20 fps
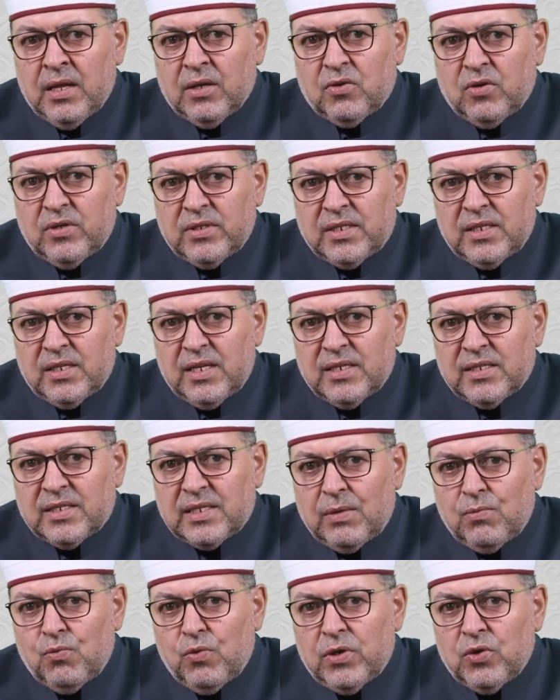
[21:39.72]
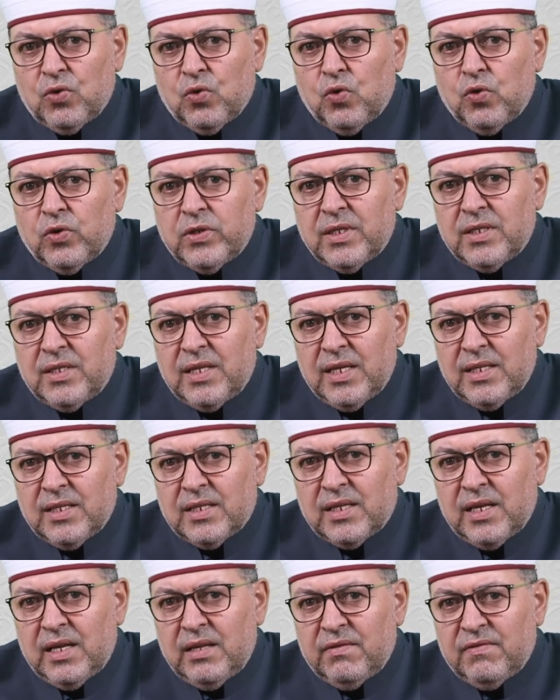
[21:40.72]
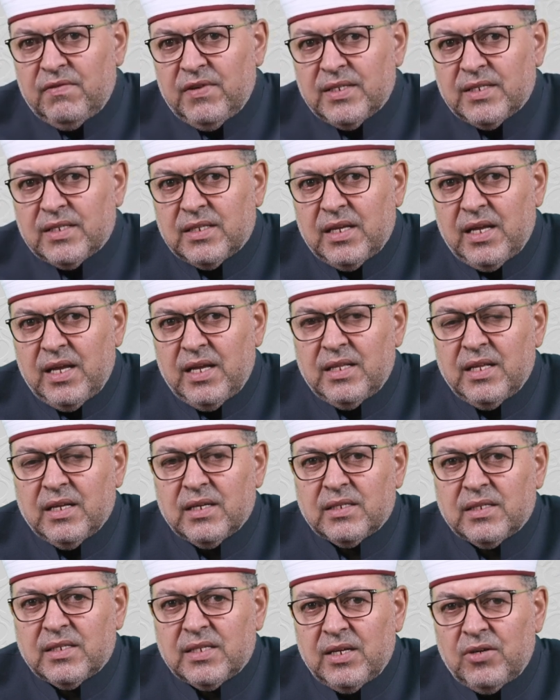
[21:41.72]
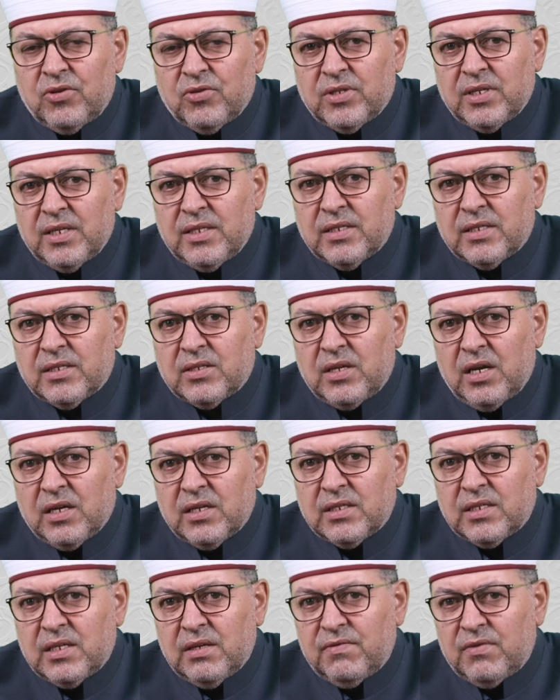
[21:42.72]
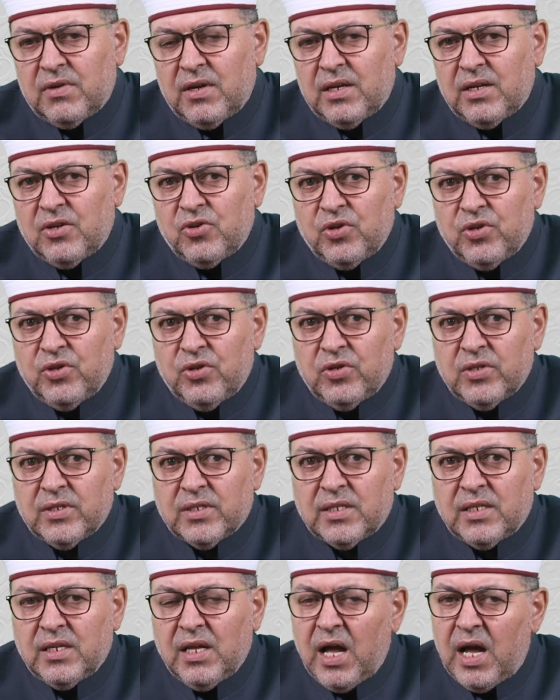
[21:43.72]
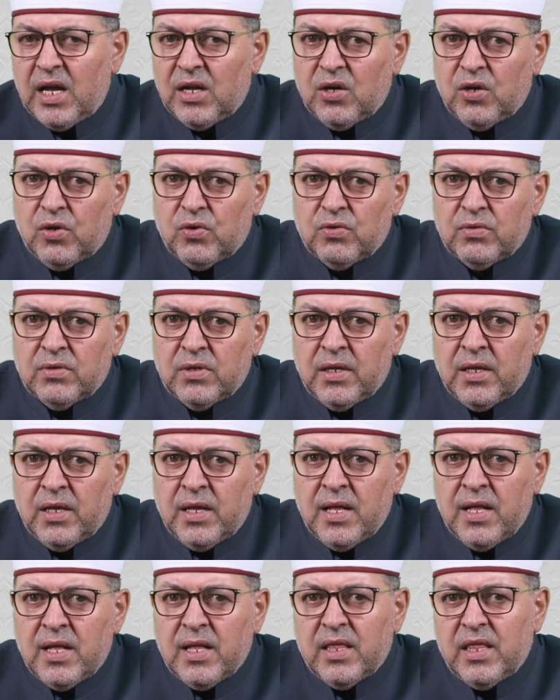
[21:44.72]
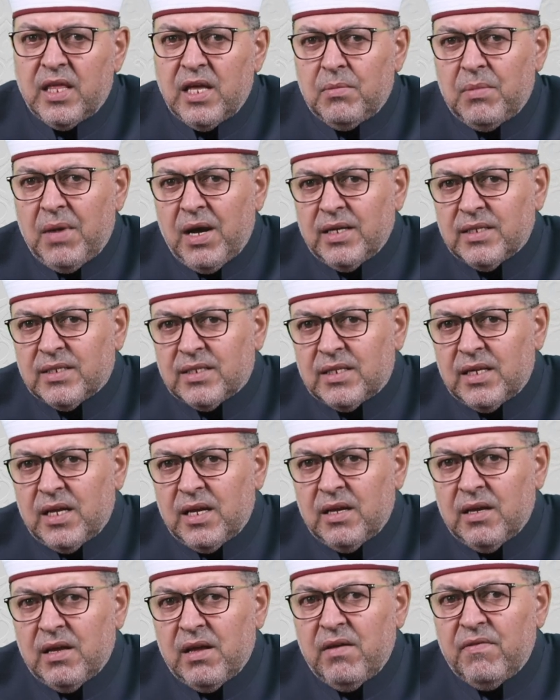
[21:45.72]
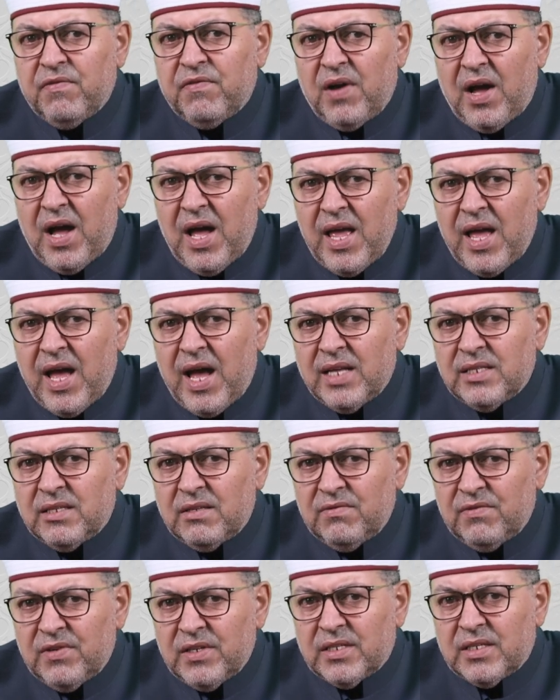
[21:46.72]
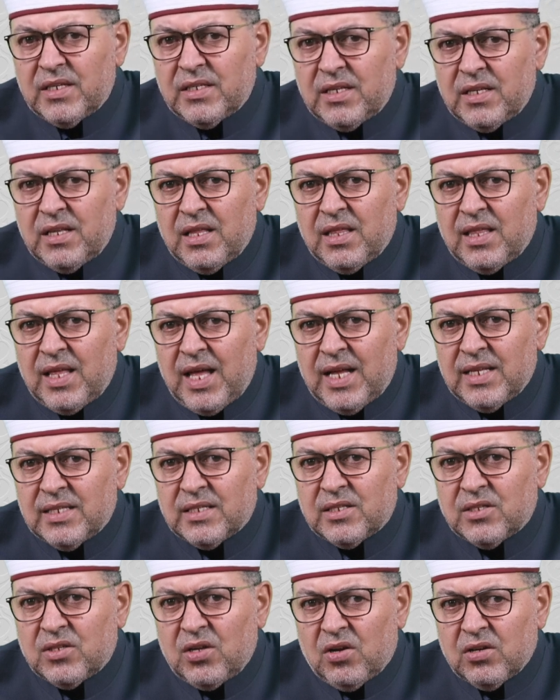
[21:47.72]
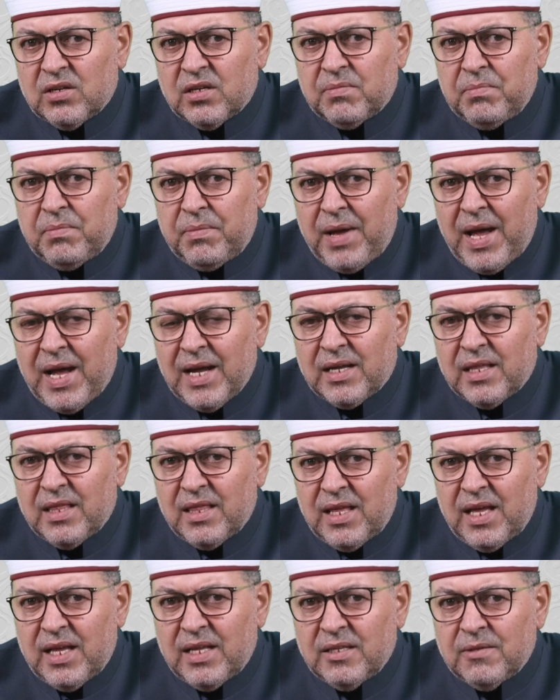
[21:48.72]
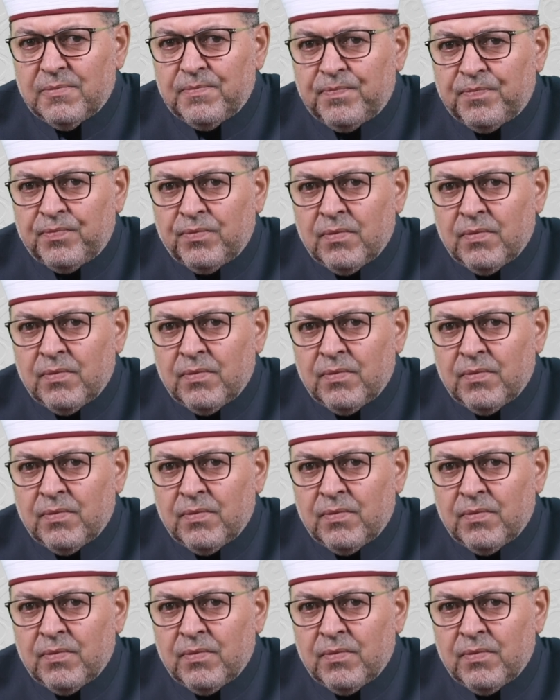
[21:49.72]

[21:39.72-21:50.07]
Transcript: consider someone who didn't invest in a certain stock several years ago. They might say, if I had invested in that stock back then,